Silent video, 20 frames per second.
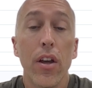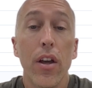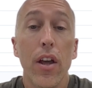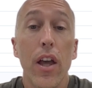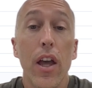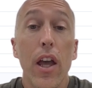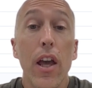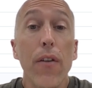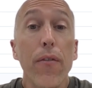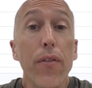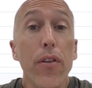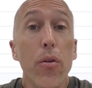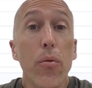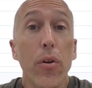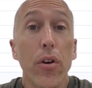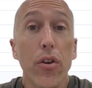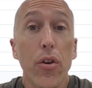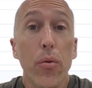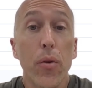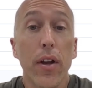If you
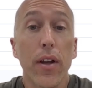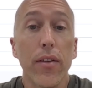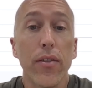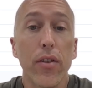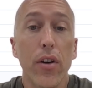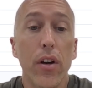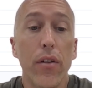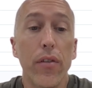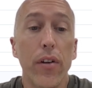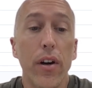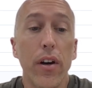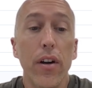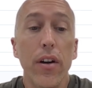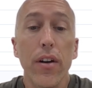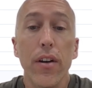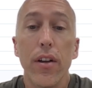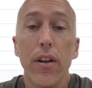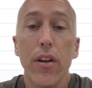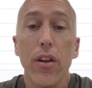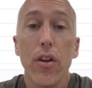were doing a server,
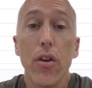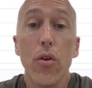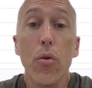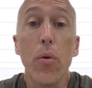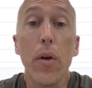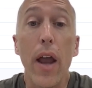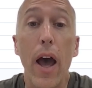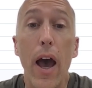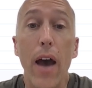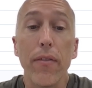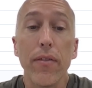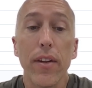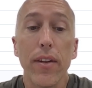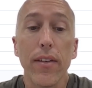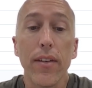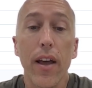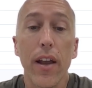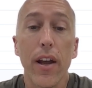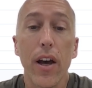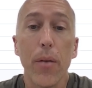you would have to
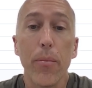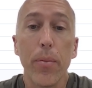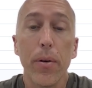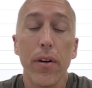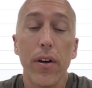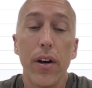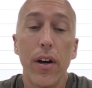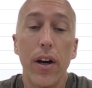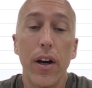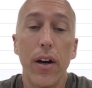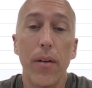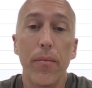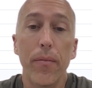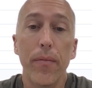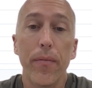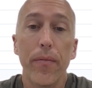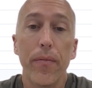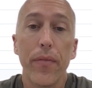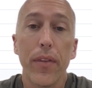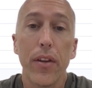set up
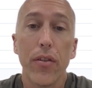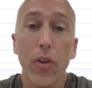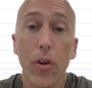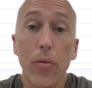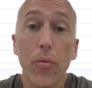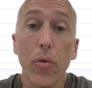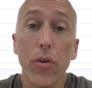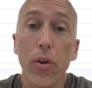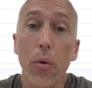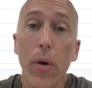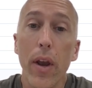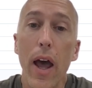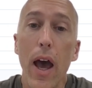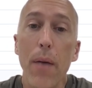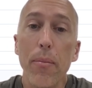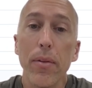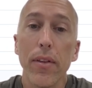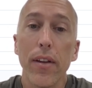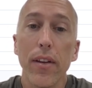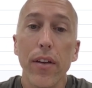So what
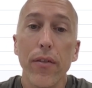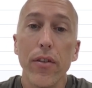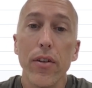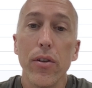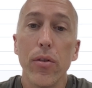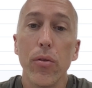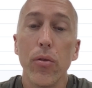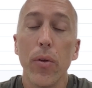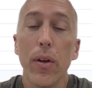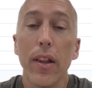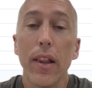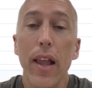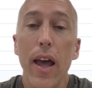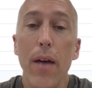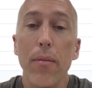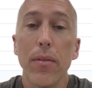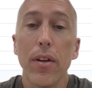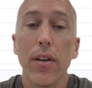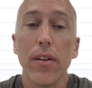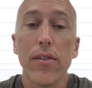happened, the difference between
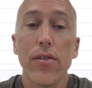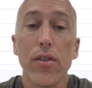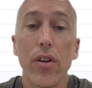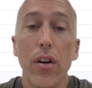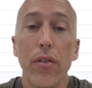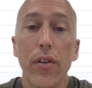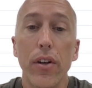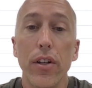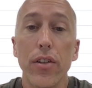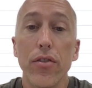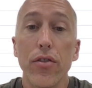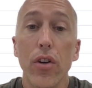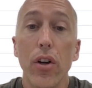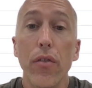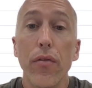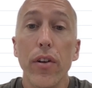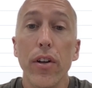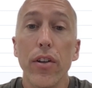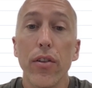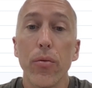Lambda and server
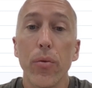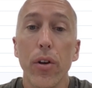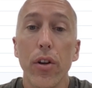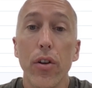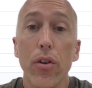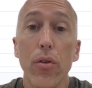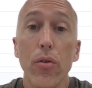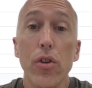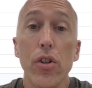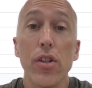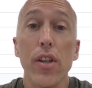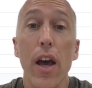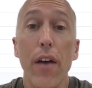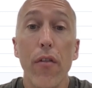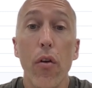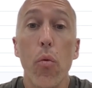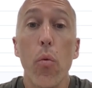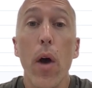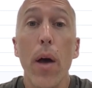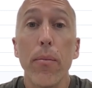is where you just have
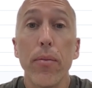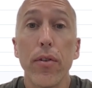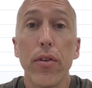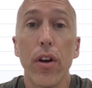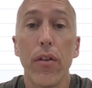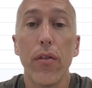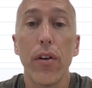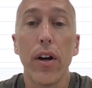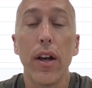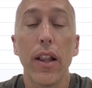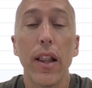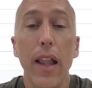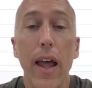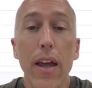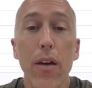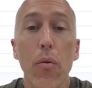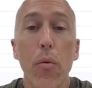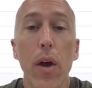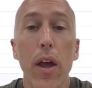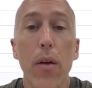a web server, a
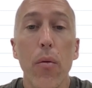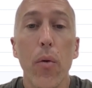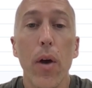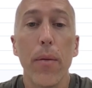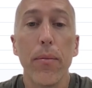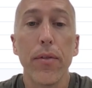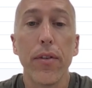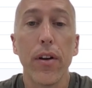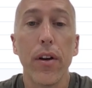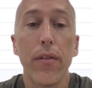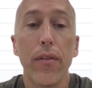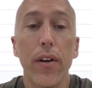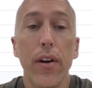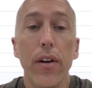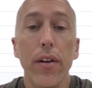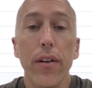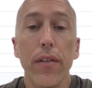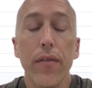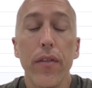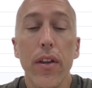lightweight web
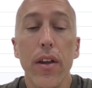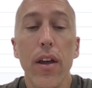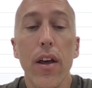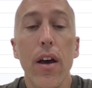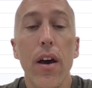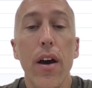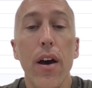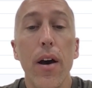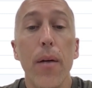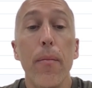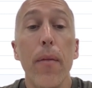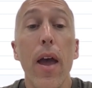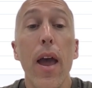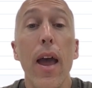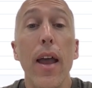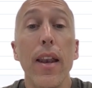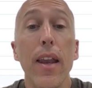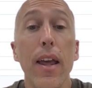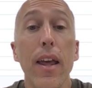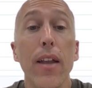server,
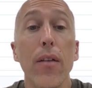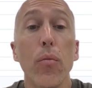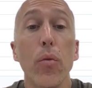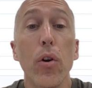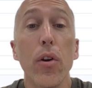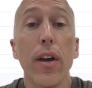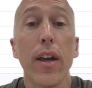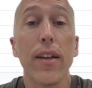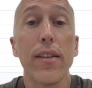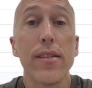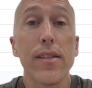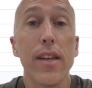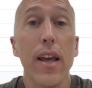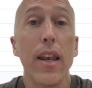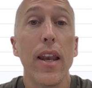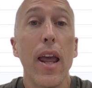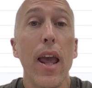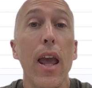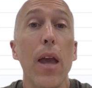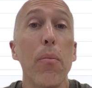and it will get
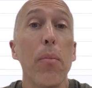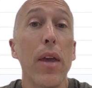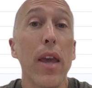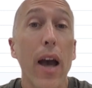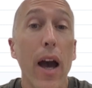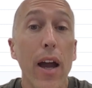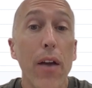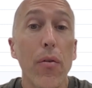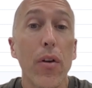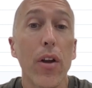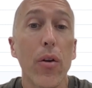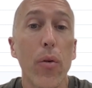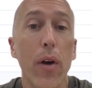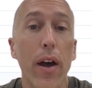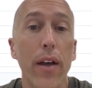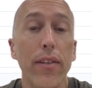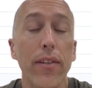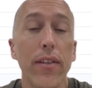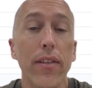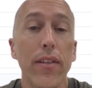sent API
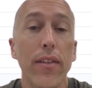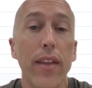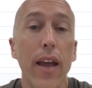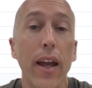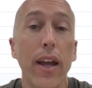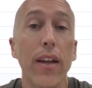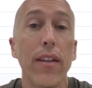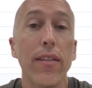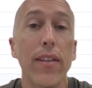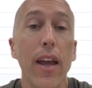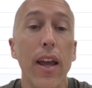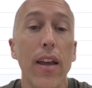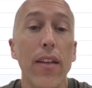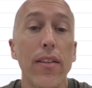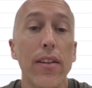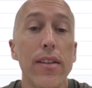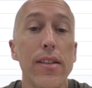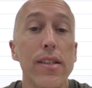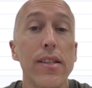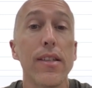requests that contain
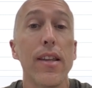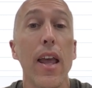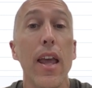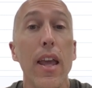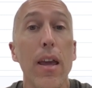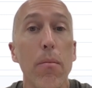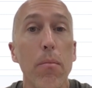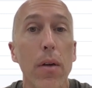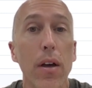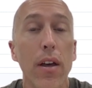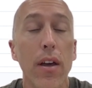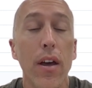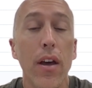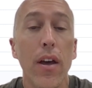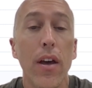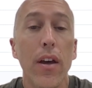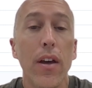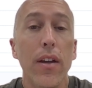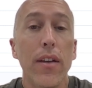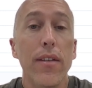the same
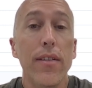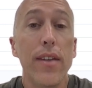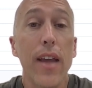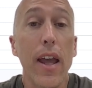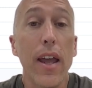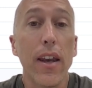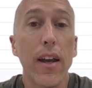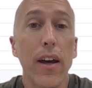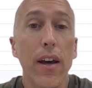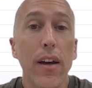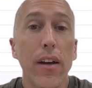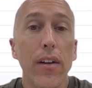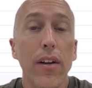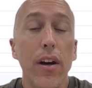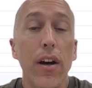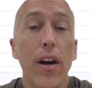data